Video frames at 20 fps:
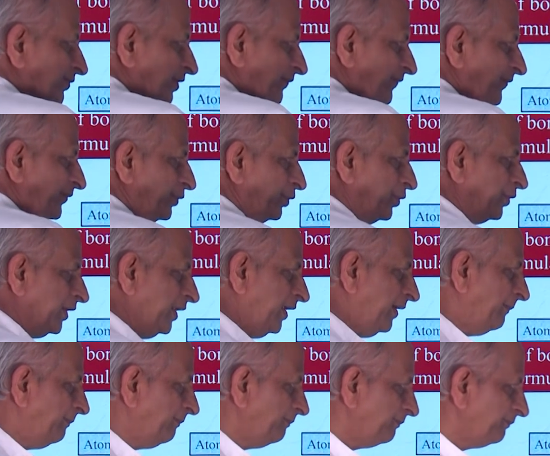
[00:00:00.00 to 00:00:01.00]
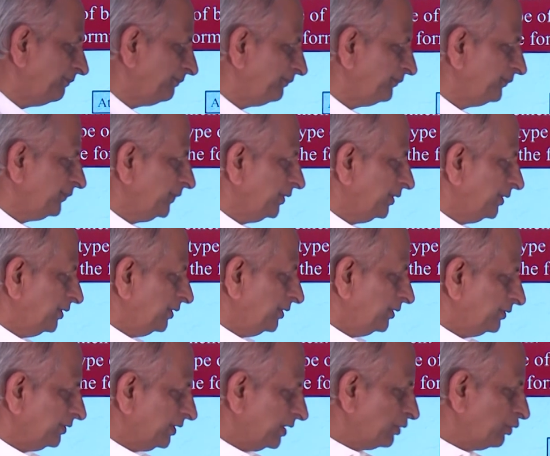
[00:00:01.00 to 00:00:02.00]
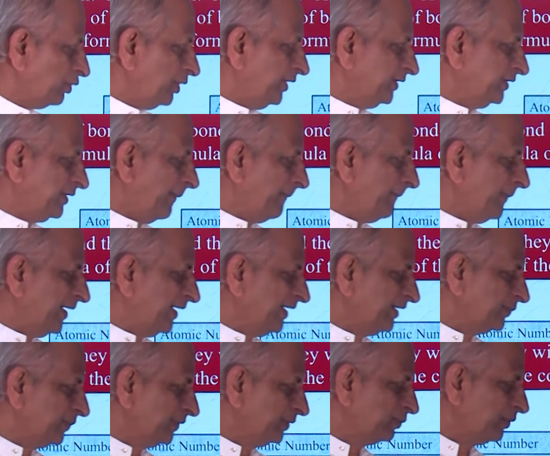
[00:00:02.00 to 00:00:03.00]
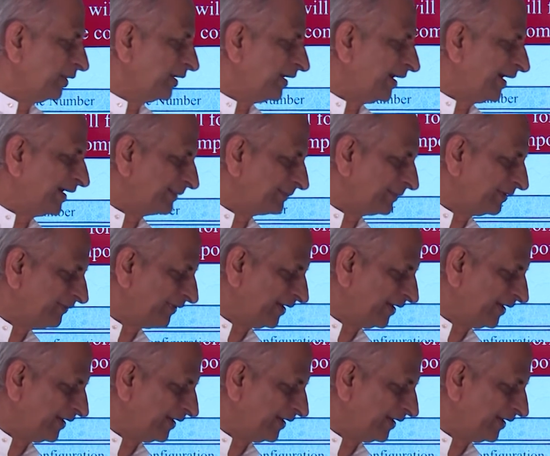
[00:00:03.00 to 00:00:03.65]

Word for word: of sodium, then only it combines with 1 atom of